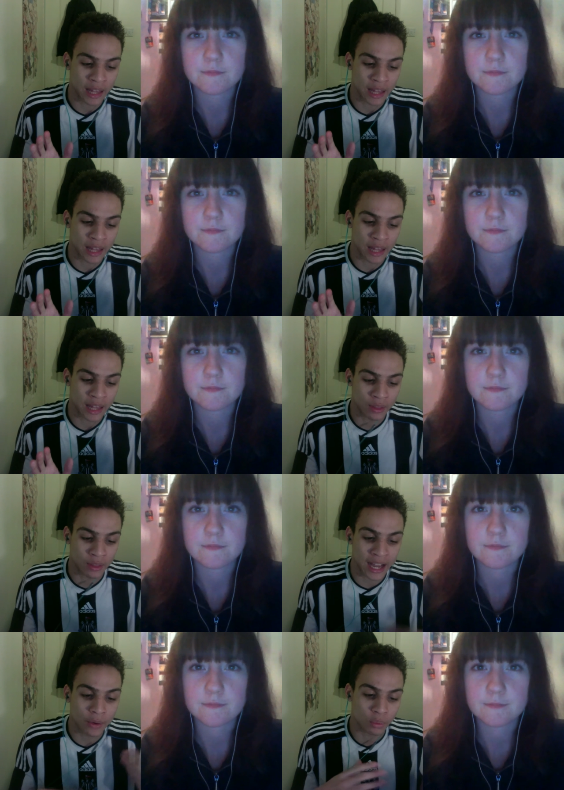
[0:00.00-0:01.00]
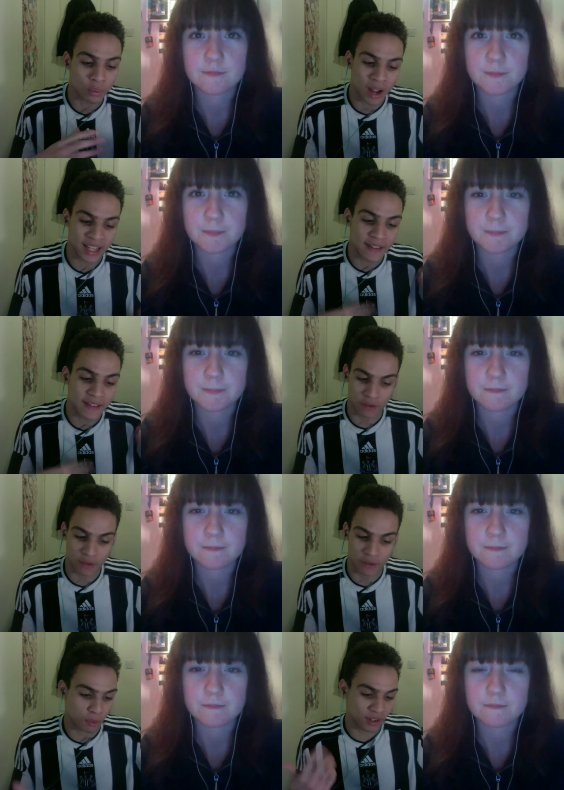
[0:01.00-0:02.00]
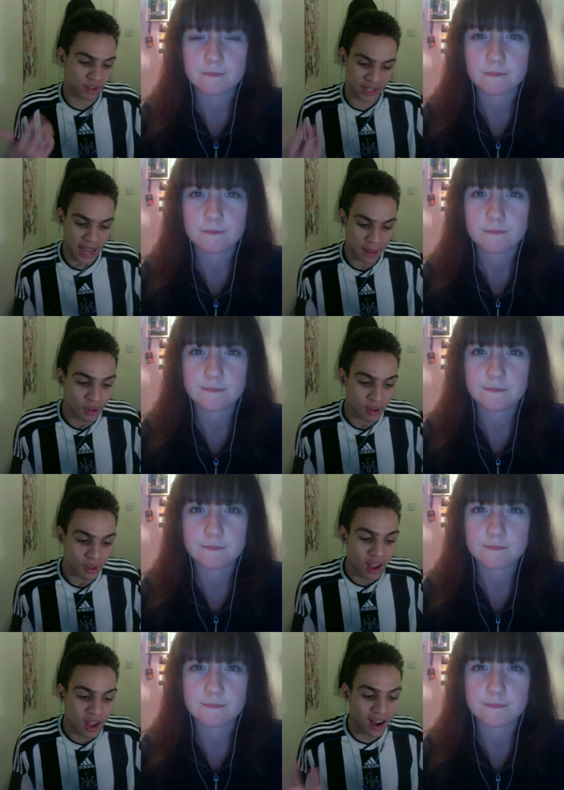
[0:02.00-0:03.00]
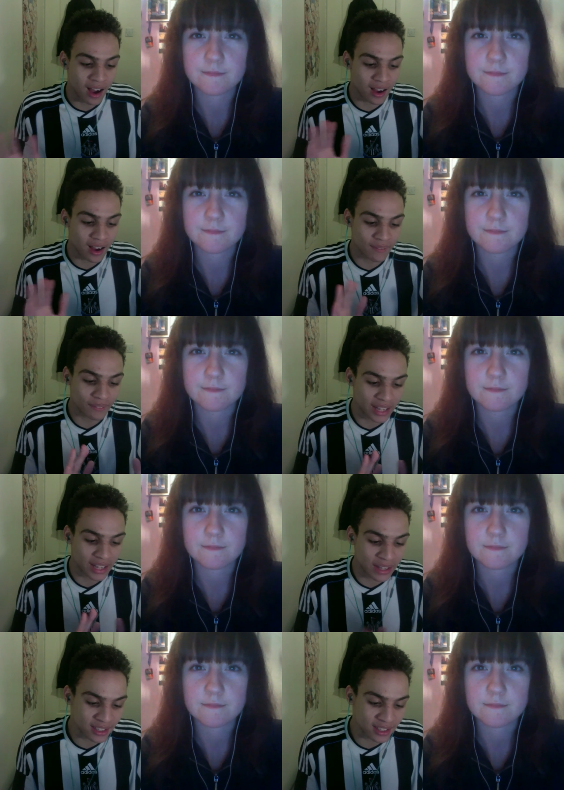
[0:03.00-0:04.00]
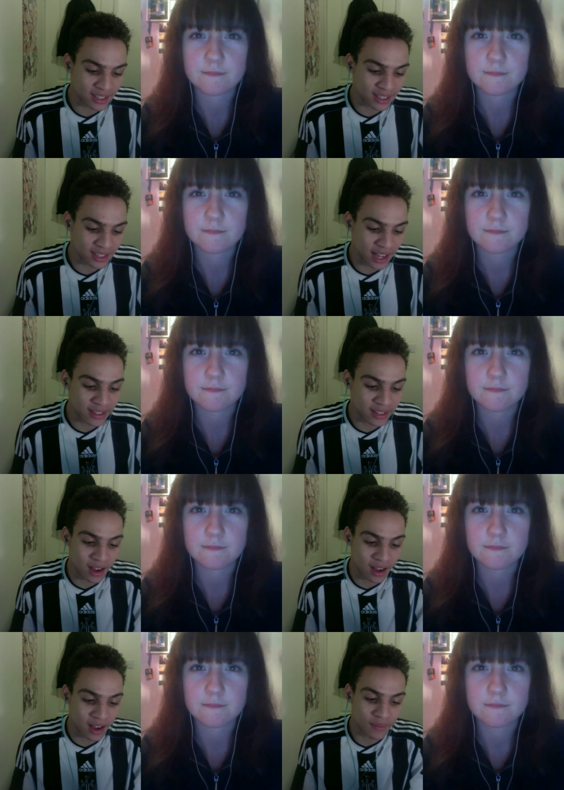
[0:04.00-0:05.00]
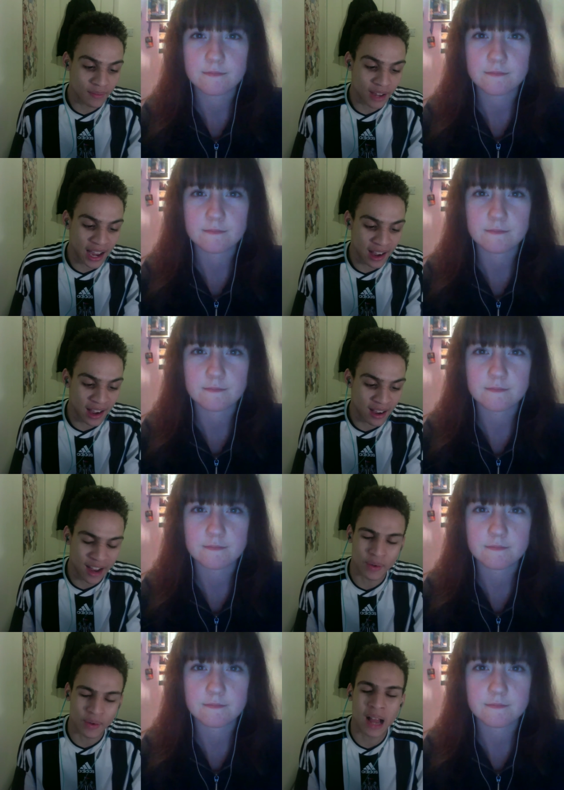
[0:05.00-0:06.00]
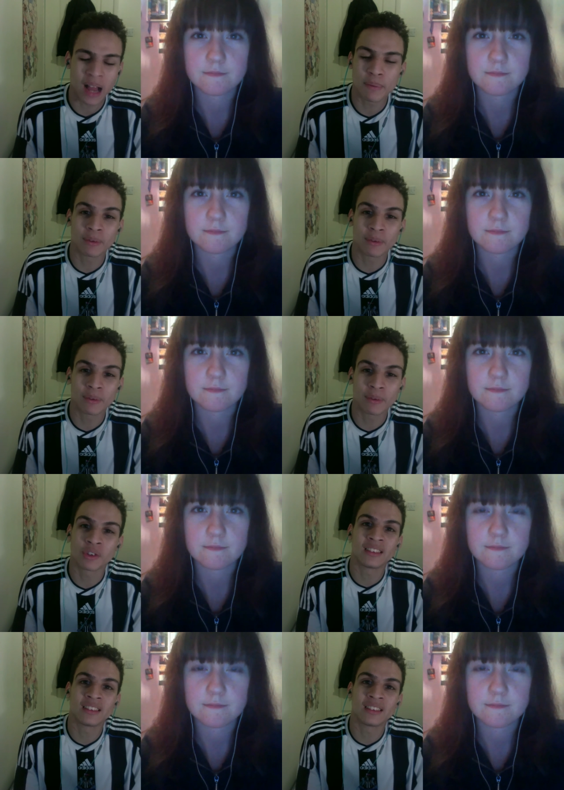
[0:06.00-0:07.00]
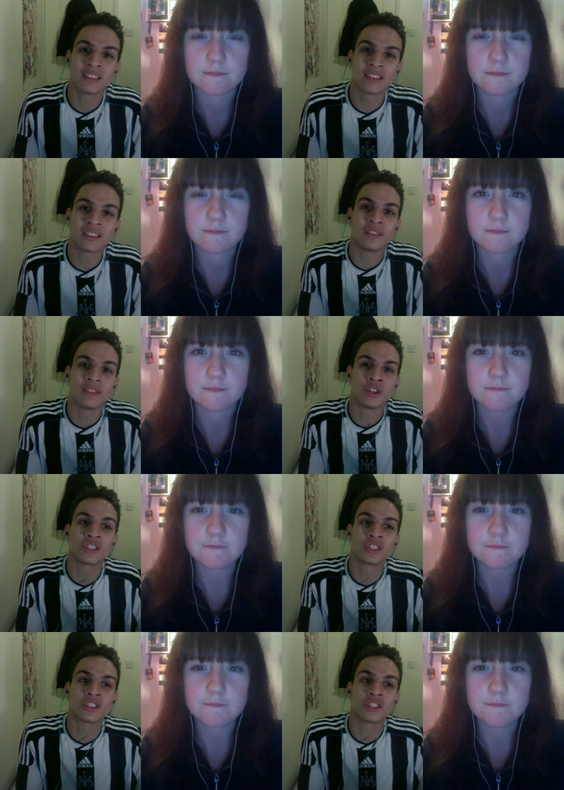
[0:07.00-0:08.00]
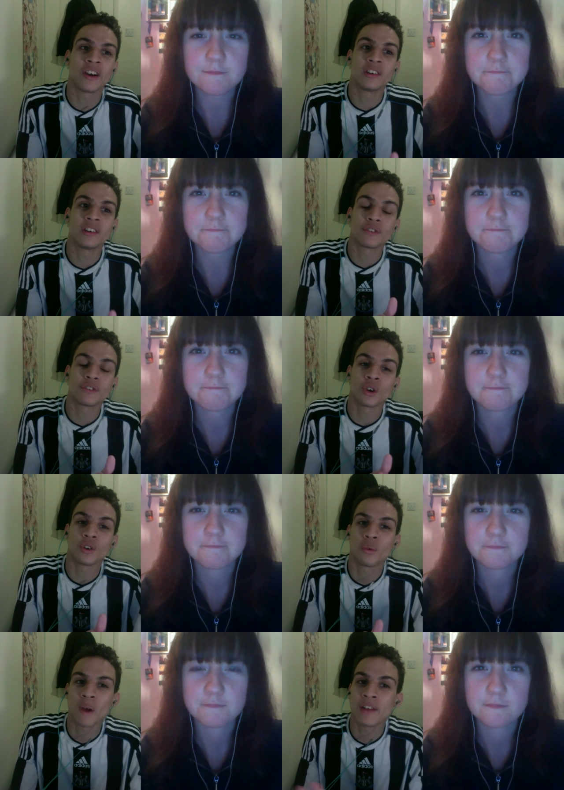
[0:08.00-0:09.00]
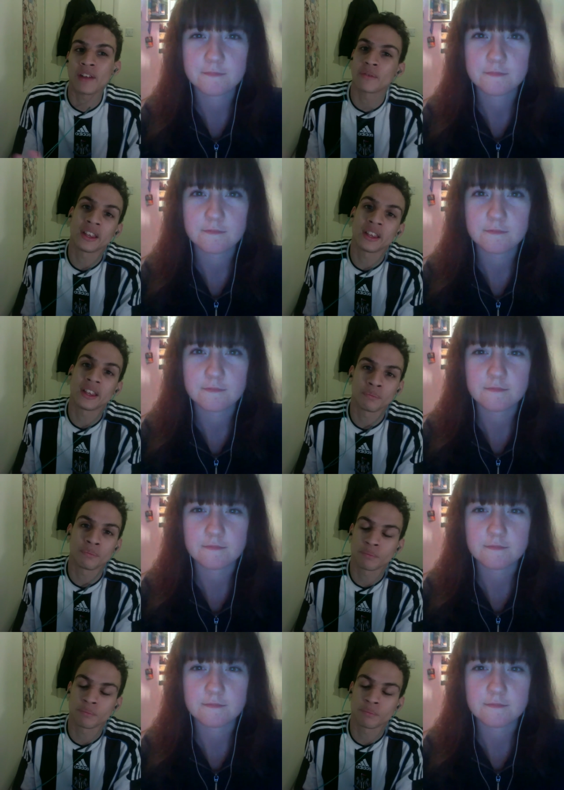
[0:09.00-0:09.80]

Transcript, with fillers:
Speaker 1: wow, loud, wacky, vibrant, camp. If that is the case, are you happy about that? Because obviously Eurovision has kind of gone away from that in the